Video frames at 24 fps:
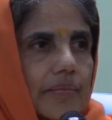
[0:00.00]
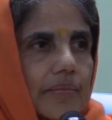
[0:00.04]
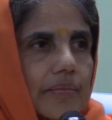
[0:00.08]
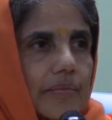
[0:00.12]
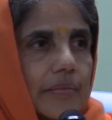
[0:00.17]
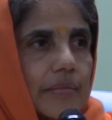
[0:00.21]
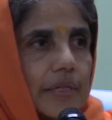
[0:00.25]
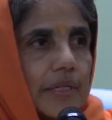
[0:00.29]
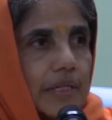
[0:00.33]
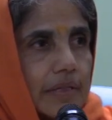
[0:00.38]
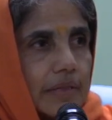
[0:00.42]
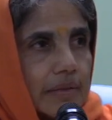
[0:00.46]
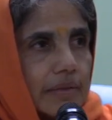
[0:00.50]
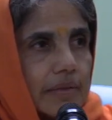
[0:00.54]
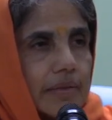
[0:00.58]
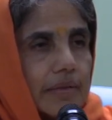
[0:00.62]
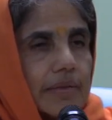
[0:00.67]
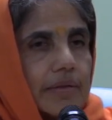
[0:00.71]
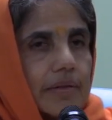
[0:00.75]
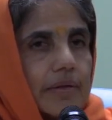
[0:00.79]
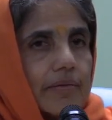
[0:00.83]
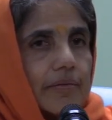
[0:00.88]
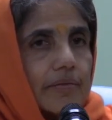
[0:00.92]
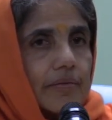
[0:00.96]

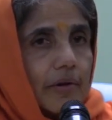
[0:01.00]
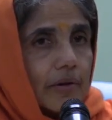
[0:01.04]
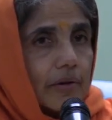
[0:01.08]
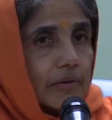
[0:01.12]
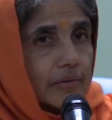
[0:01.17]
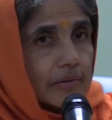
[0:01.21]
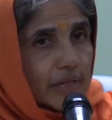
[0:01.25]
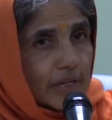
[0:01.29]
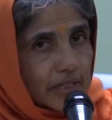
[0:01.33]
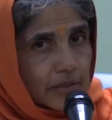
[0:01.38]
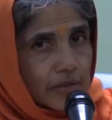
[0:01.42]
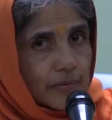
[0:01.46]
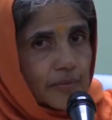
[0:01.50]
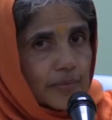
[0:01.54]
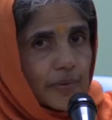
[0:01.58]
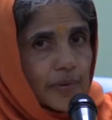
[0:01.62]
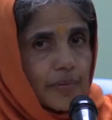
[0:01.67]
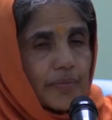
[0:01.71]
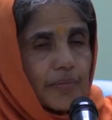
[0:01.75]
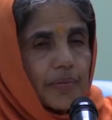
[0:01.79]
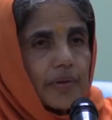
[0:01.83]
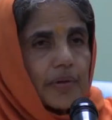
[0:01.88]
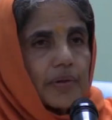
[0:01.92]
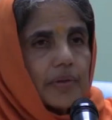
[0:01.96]
This, for such
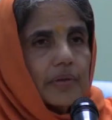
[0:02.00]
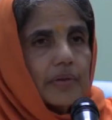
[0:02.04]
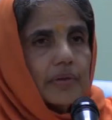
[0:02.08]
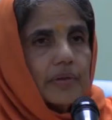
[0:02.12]
people,